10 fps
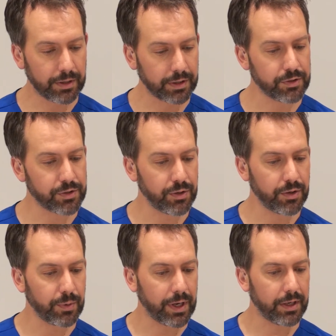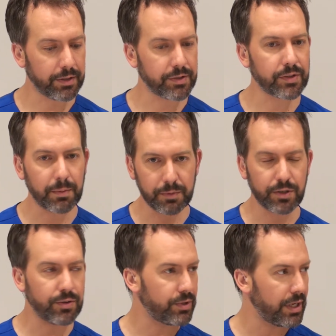concern around some
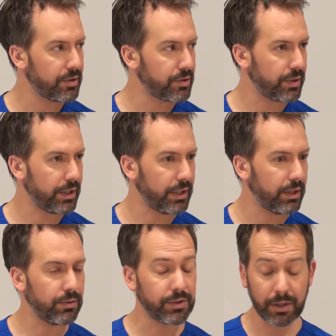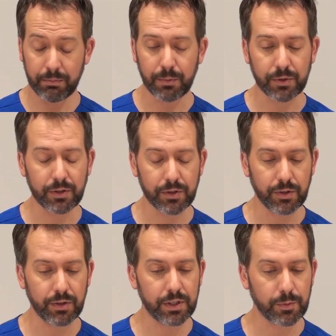digital dentistry, or some people's
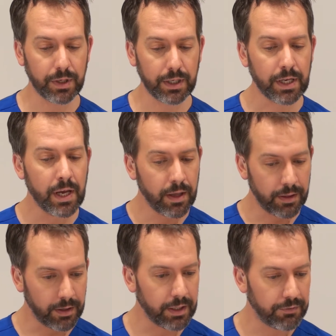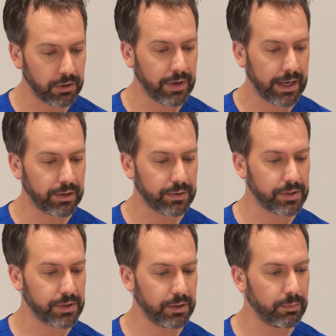concern, has been the level of
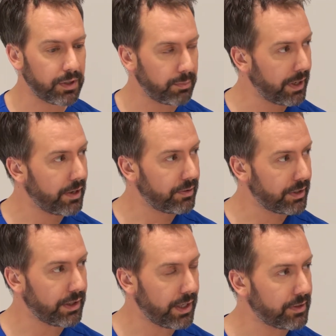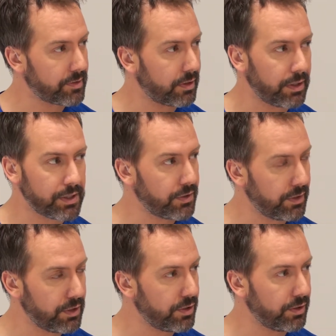accuracy, but apparently that's less of an
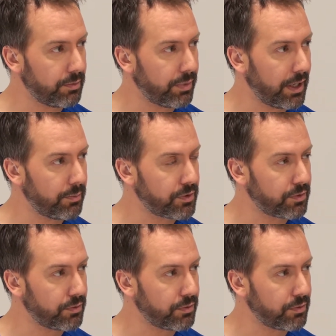issue than perhaps.